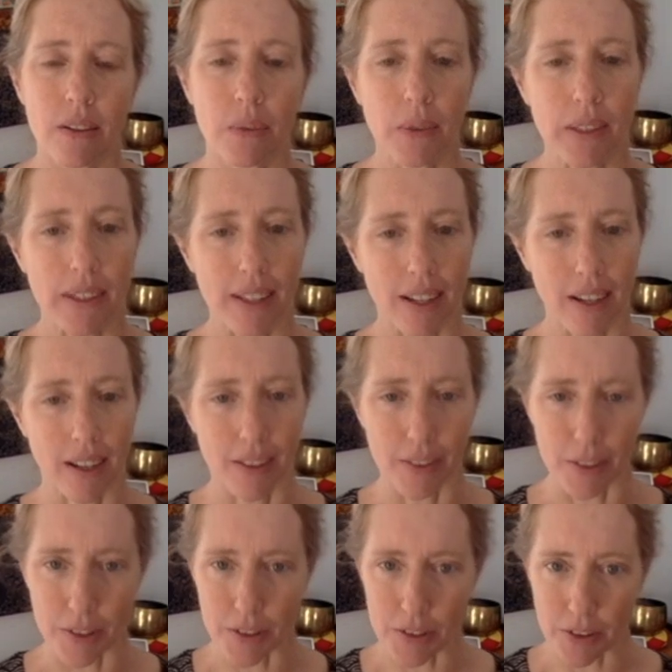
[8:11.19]
with the
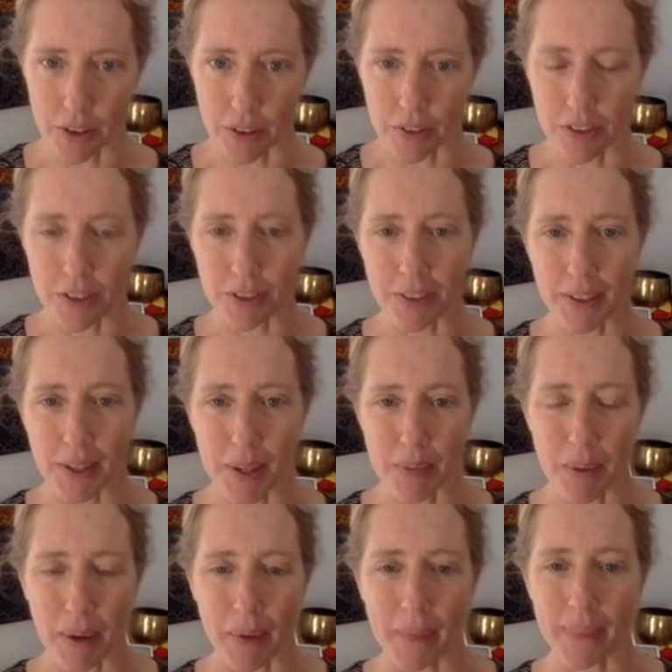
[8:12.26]
other. So if you think
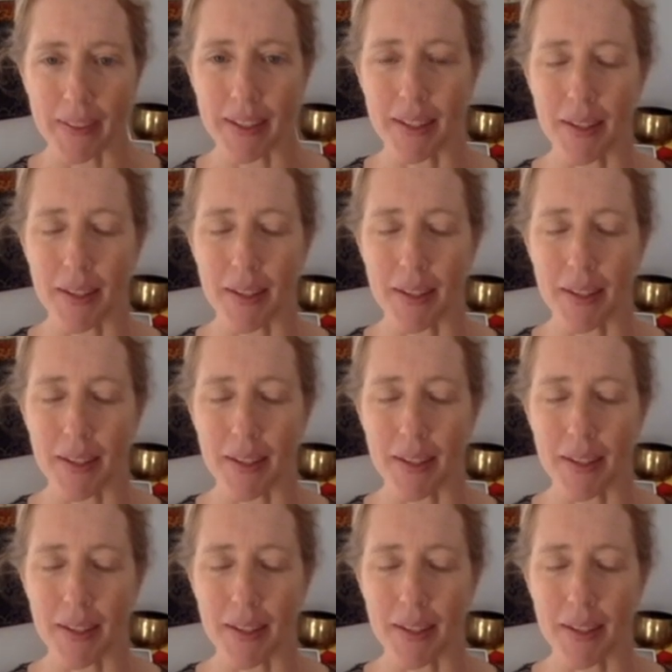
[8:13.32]
about,